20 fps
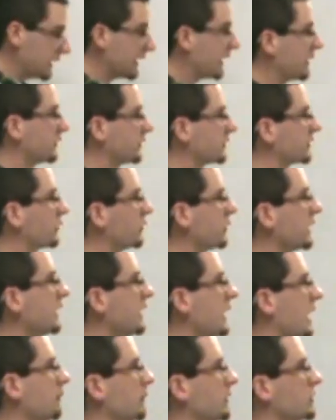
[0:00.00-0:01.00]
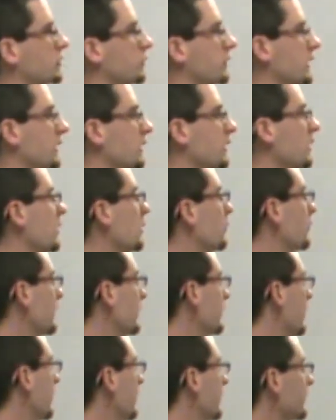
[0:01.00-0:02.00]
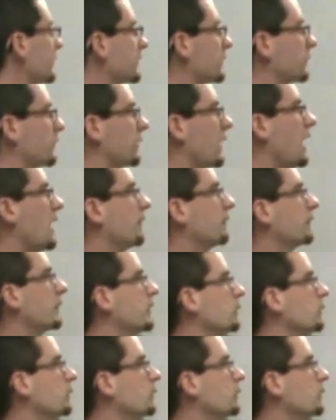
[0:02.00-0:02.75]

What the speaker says: at our stoichiometry, we notice for every